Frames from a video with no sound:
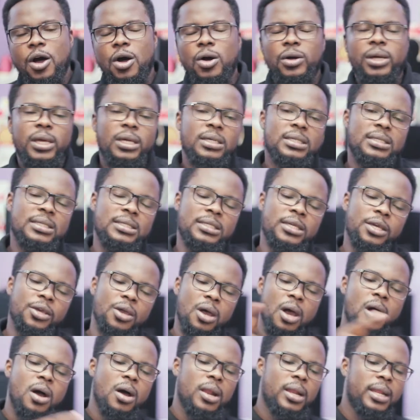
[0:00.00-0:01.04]
Okay, see
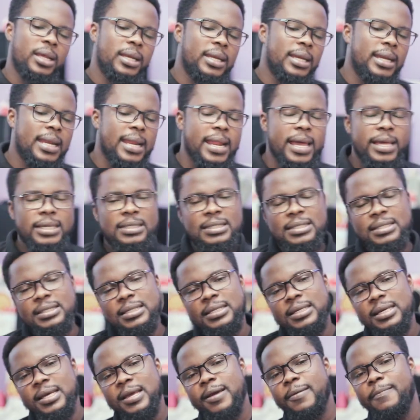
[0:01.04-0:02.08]
you all in the next
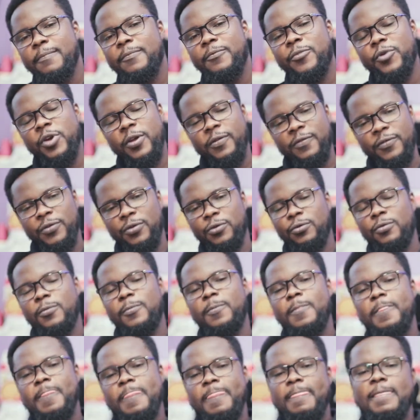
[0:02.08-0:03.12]
review.
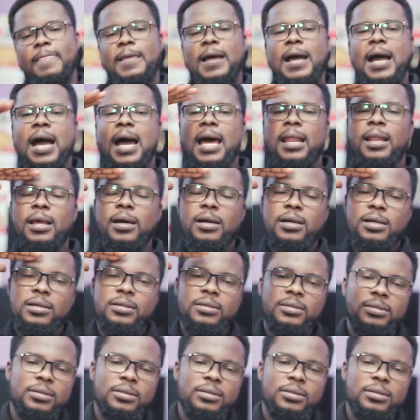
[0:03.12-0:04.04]
Holla.